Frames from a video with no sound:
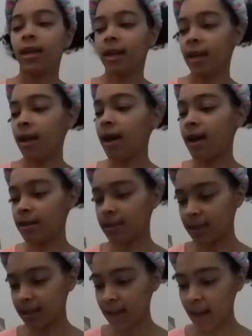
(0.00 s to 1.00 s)
it
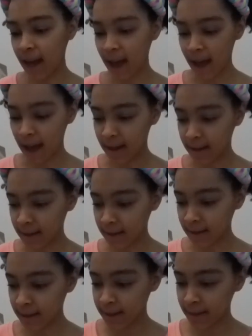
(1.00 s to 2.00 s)
actually
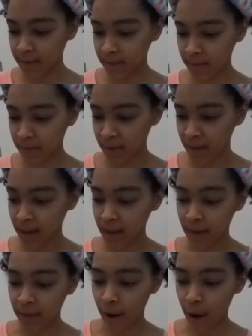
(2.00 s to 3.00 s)
has,
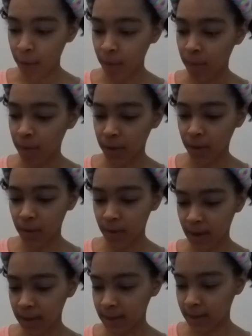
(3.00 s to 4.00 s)
if I remember
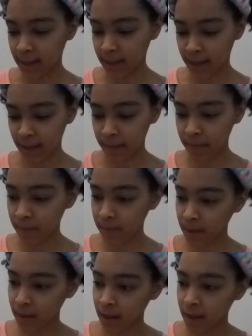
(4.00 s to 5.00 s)
correctly,
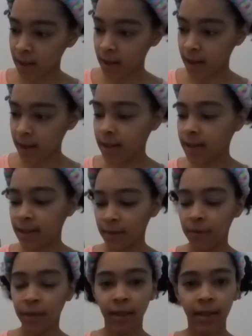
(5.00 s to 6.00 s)
like the
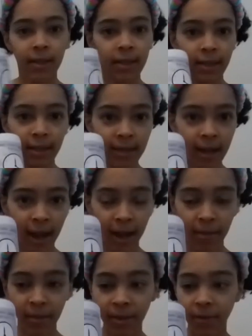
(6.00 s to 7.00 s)
different
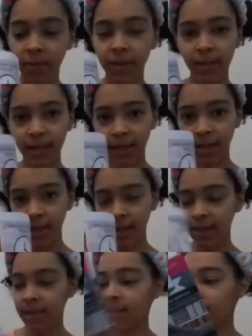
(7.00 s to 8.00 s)
time
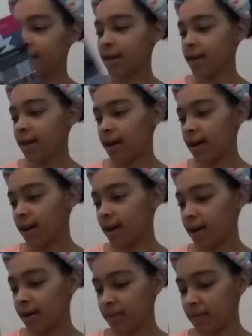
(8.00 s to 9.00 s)
differences.
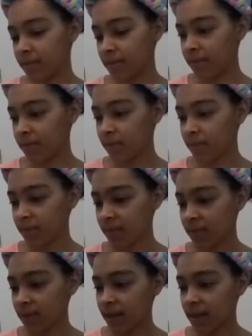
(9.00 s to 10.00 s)
Um,
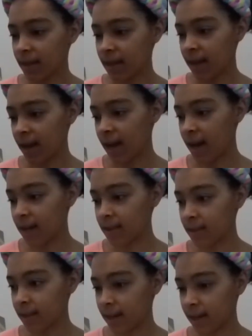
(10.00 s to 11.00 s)
it
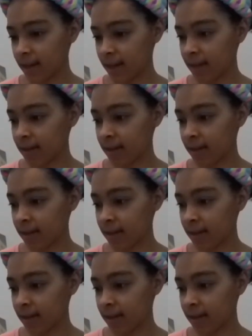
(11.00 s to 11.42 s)
has like